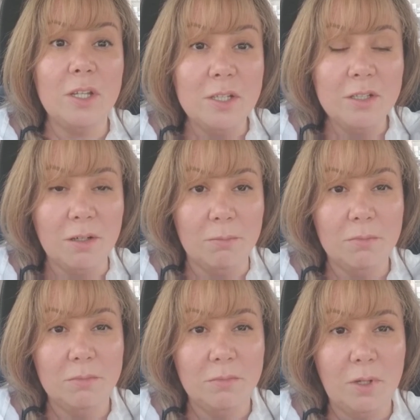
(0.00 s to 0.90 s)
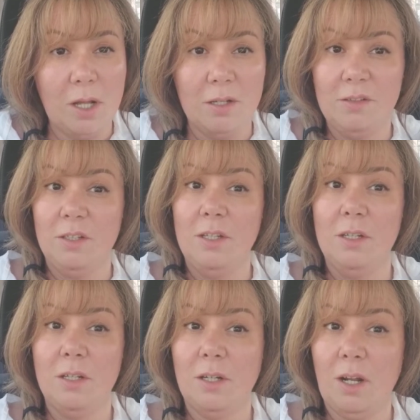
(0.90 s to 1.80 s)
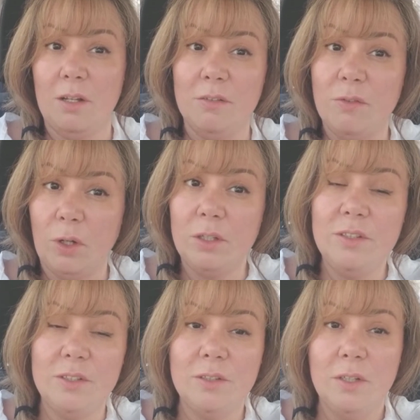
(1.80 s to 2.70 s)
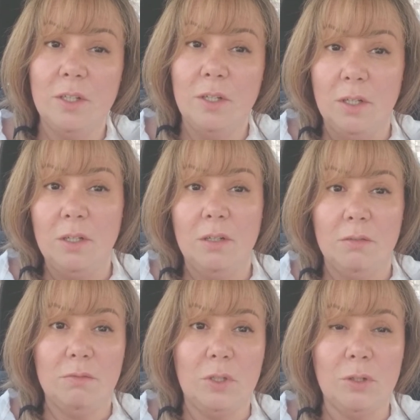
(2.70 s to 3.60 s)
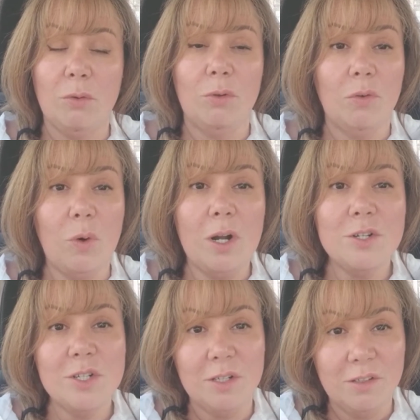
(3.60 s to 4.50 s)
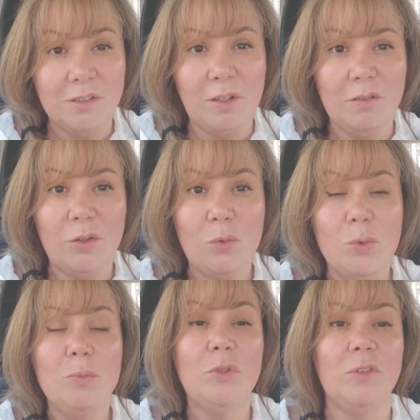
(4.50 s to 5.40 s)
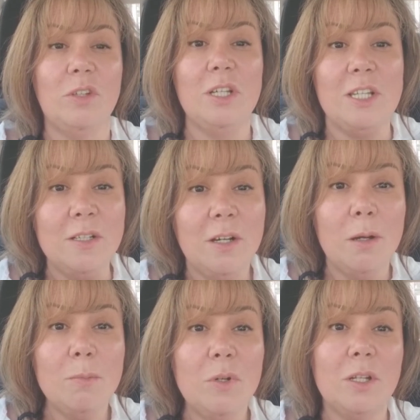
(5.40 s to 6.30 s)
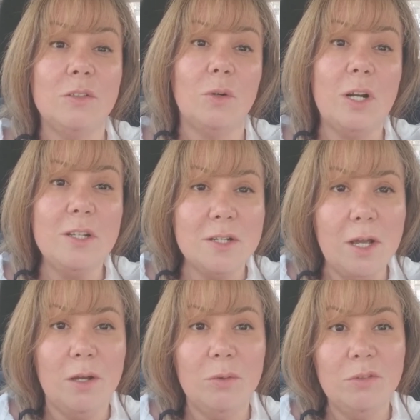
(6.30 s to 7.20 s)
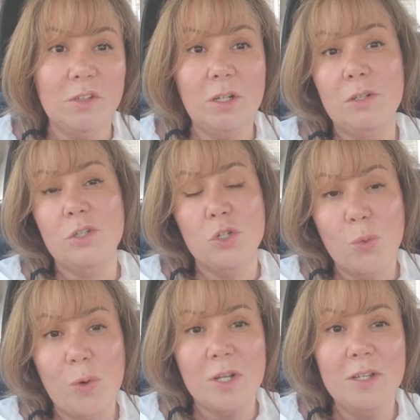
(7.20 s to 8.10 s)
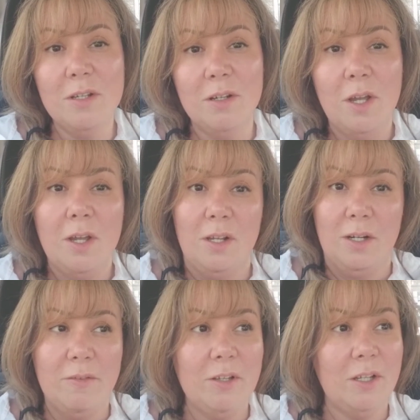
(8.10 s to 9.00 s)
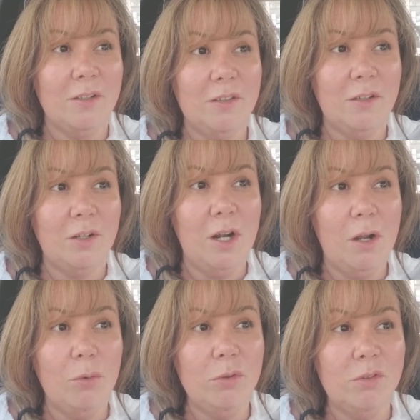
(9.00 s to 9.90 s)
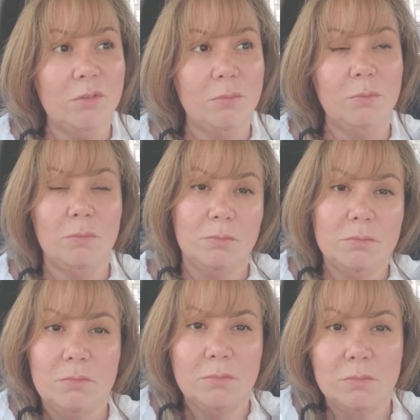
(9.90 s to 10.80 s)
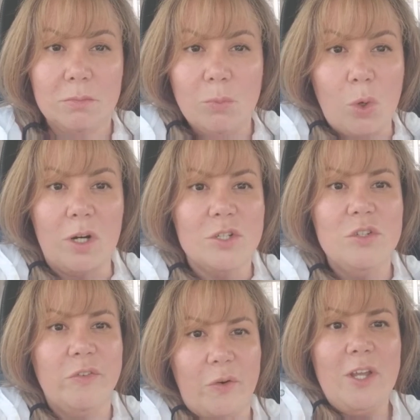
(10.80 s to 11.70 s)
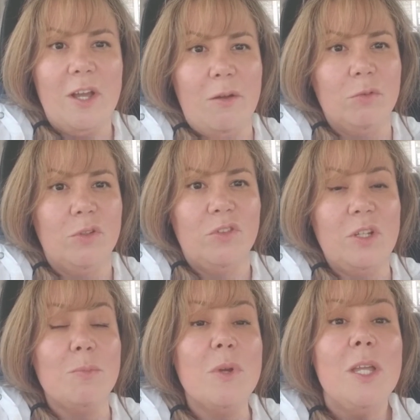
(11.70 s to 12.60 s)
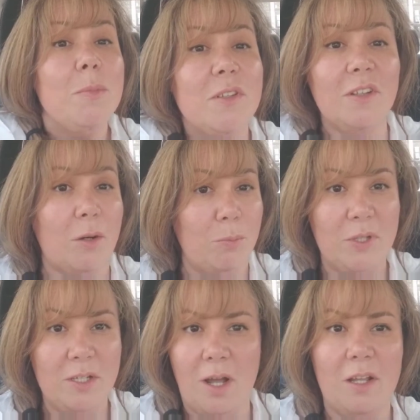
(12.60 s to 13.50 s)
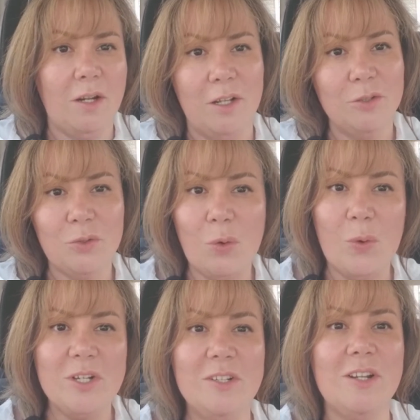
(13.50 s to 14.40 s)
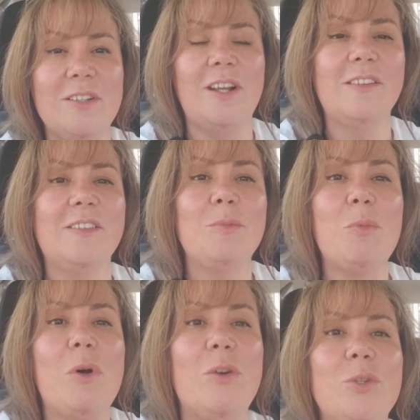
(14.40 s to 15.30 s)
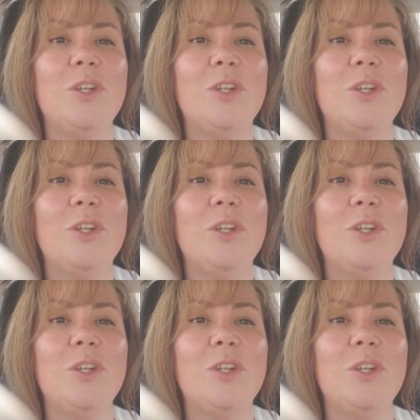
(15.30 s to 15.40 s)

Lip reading: income, and they convert garage and this other room to the income. And right now they're enjoying living in their house mortgage free, I would say. Maybe they're paying, I don't know, I didn't ask them about